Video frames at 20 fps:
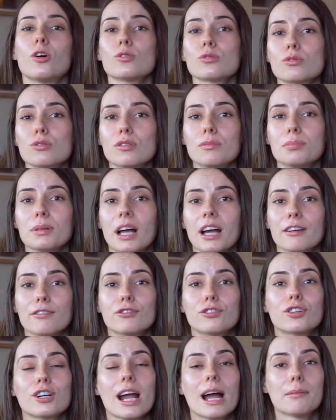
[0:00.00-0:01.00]
also apply
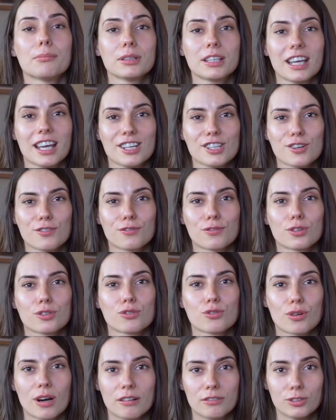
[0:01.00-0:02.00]
for application for
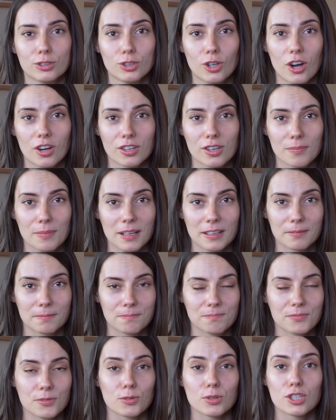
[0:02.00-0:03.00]
travel document,
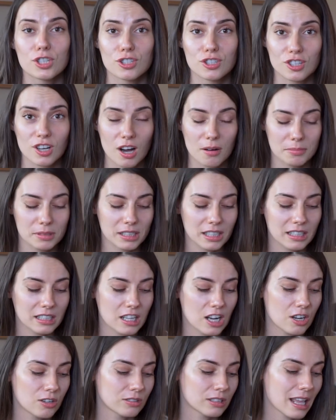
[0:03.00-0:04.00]
which is commonly
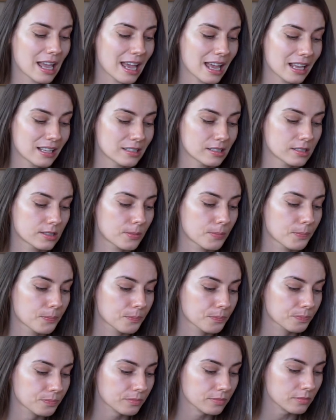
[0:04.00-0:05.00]
known as
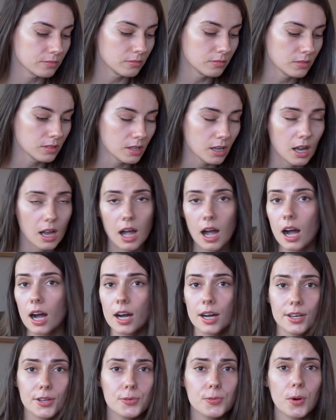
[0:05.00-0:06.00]

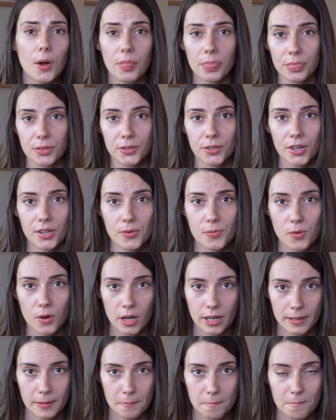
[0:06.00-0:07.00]

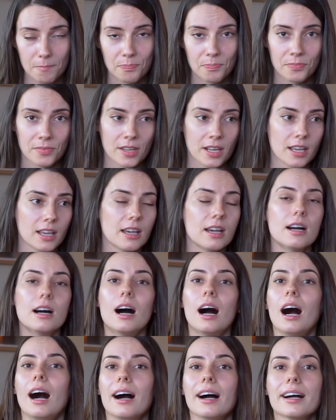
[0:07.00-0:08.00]
I-131.
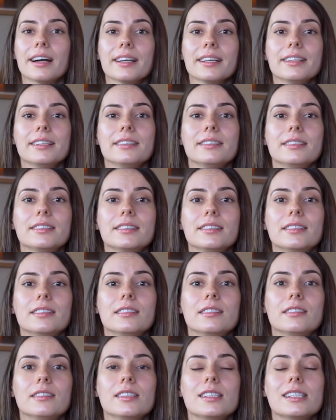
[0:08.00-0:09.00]
I
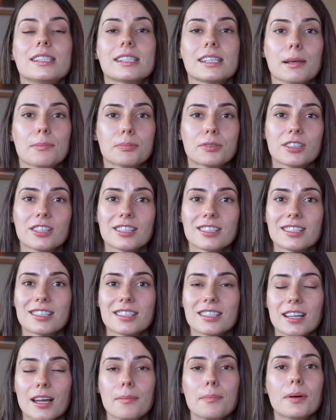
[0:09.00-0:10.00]
skipped
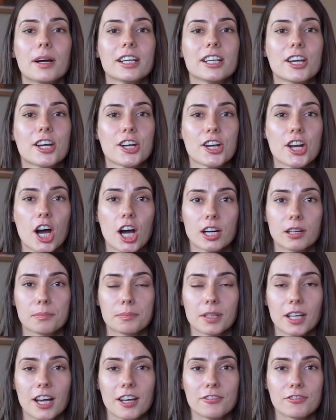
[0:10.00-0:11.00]
this step. I did not
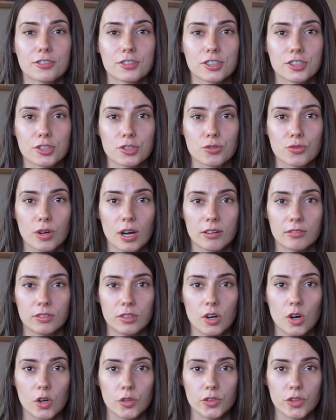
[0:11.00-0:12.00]
apply for this travel